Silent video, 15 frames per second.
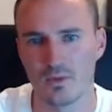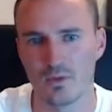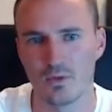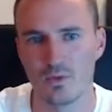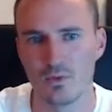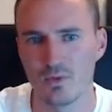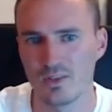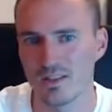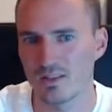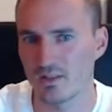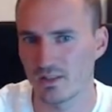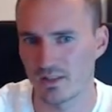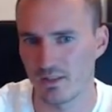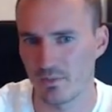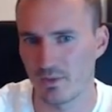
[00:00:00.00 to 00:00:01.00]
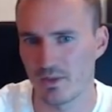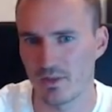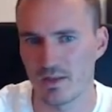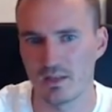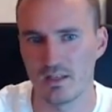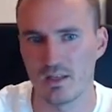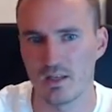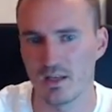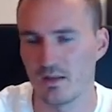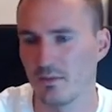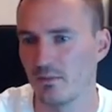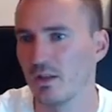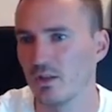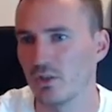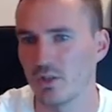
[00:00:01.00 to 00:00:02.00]
Deuces are something that he
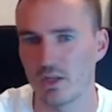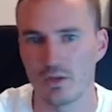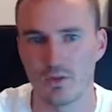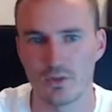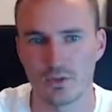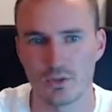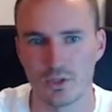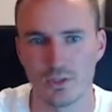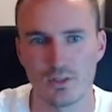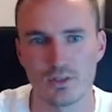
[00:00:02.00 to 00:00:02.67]
can check on the turn,